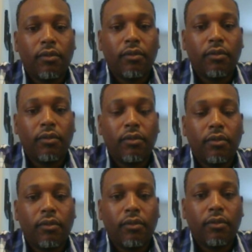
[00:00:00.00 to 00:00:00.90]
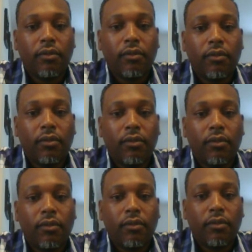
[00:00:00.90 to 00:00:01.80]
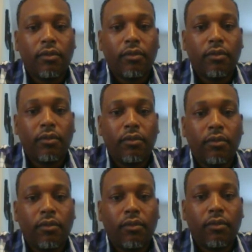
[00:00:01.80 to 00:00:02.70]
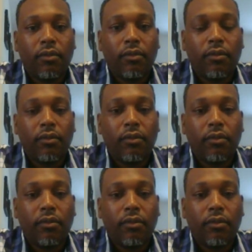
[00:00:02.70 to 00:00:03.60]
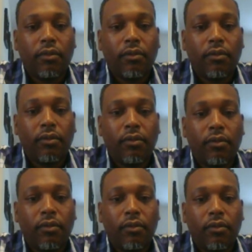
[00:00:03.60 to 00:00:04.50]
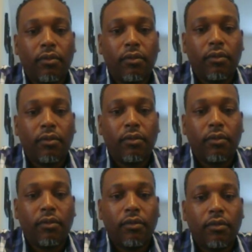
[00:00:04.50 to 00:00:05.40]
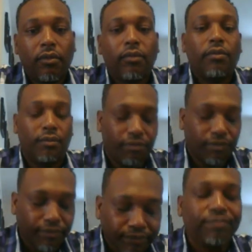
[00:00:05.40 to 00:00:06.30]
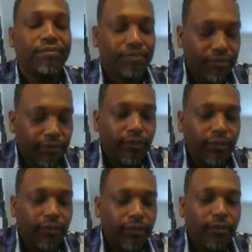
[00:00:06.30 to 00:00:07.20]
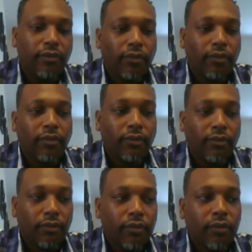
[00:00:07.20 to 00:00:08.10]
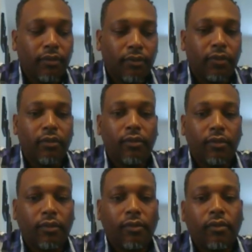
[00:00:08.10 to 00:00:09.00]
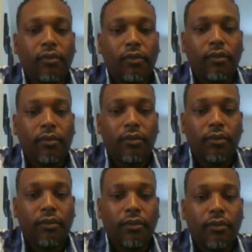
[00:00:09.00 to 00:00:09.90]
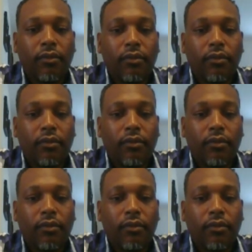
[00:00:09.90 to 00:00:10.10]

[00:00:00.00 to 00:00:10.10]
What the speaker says: converted because they're afraid of the admonishment they would get. So they keep they play both sides of the fence. In